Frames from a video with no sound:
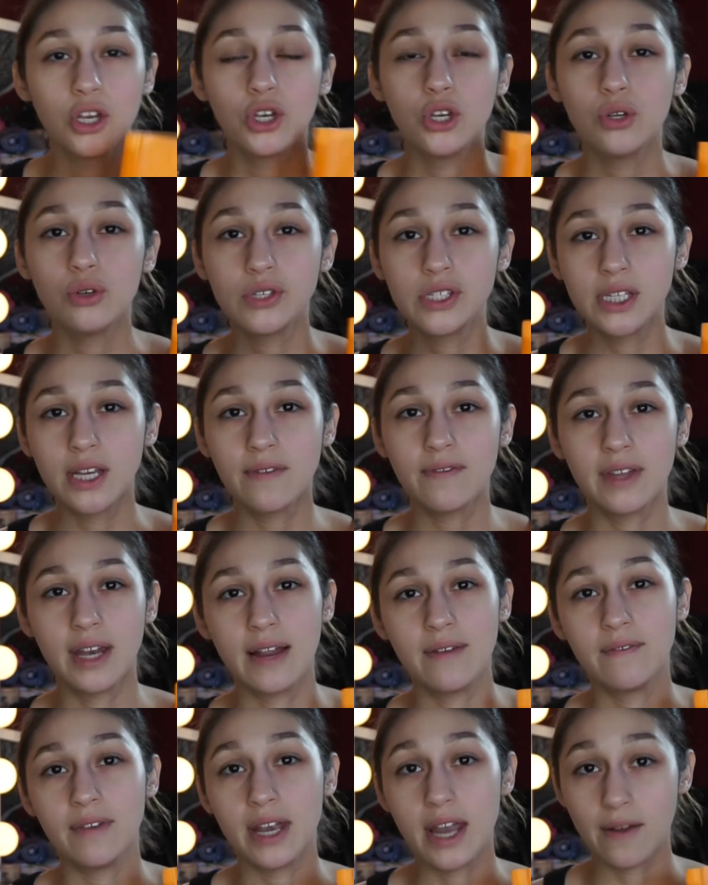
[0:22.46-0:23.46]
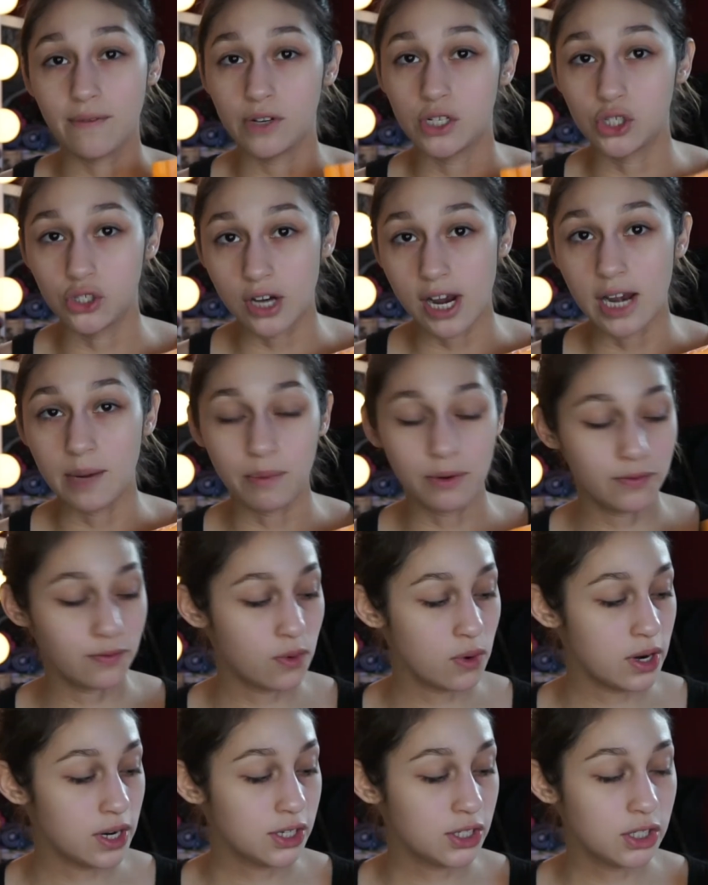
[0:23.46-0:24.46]
new stuff that I've never tried
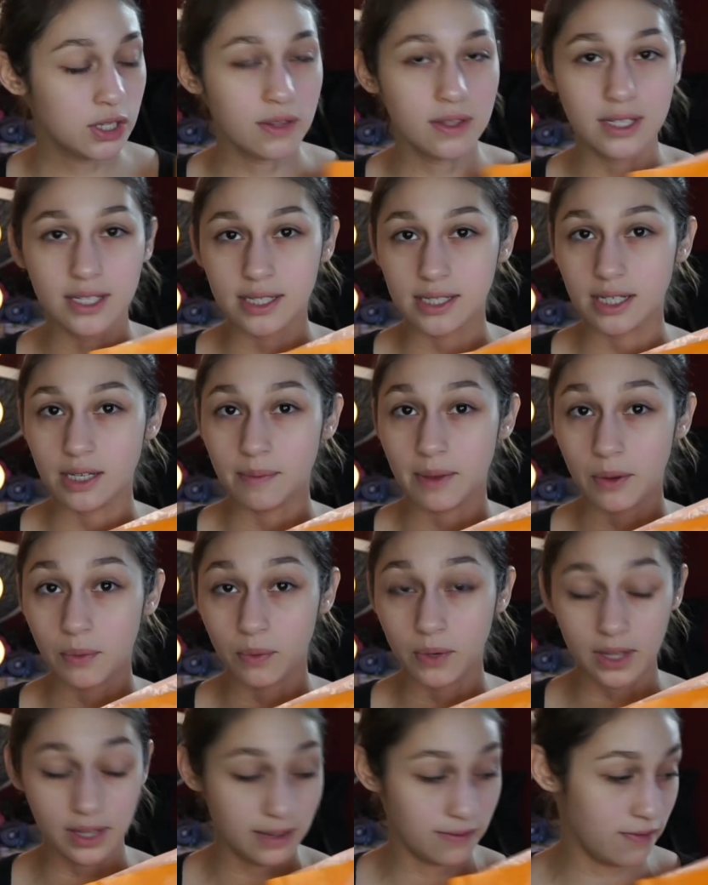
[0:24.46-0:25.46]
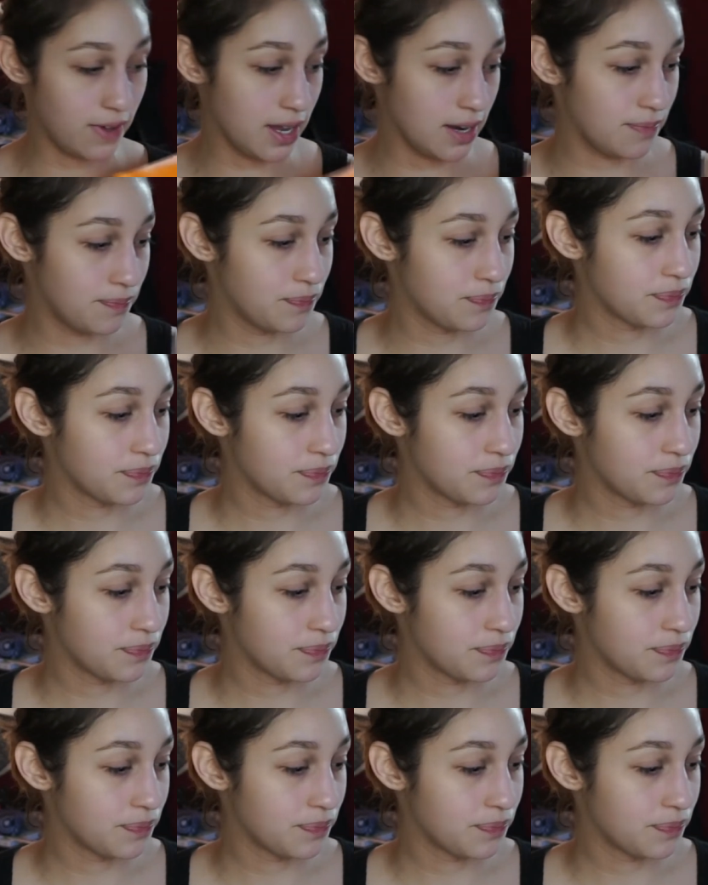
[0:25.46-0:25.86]
before, so this is gonna be really fun.